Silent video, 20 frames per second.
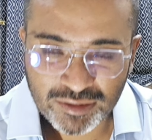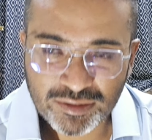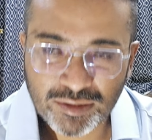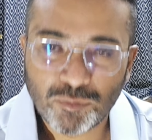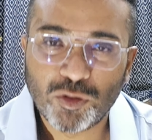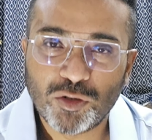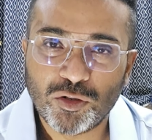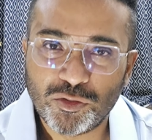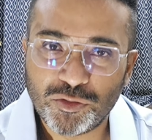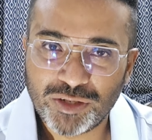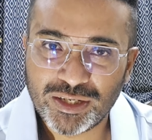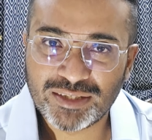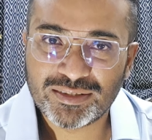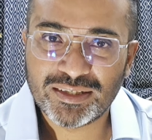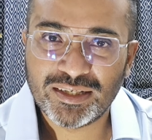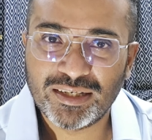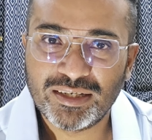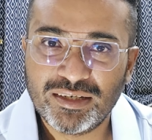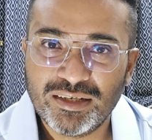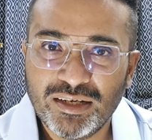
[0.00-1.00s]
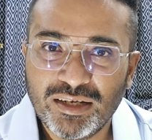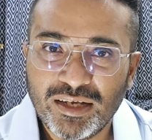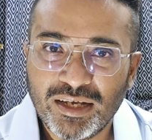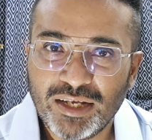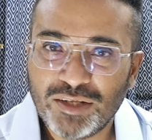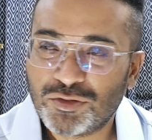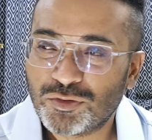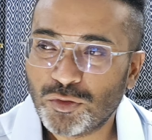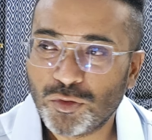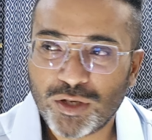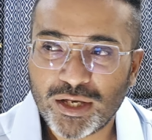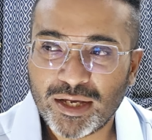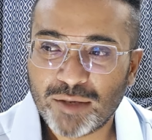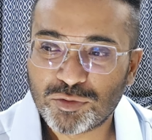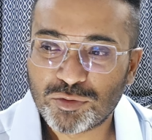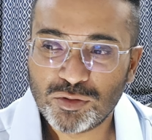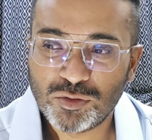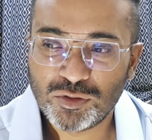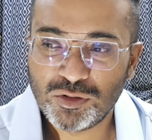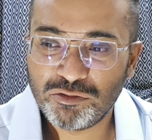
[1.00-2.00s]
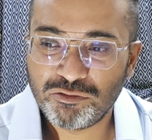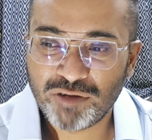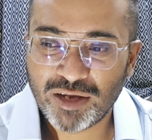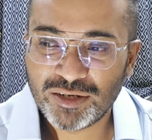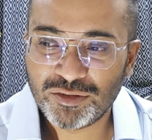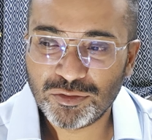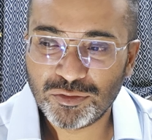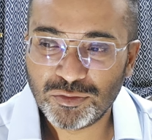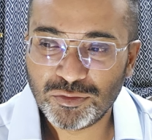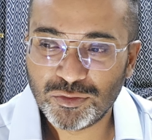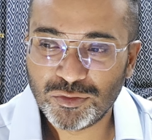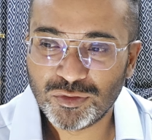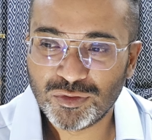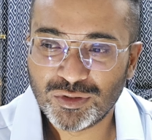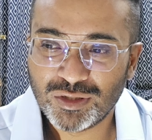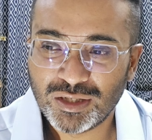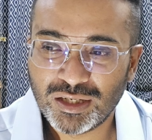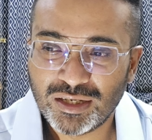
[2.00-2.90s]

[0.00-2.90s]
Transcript: Someone already said it's okay, absolutely fine to do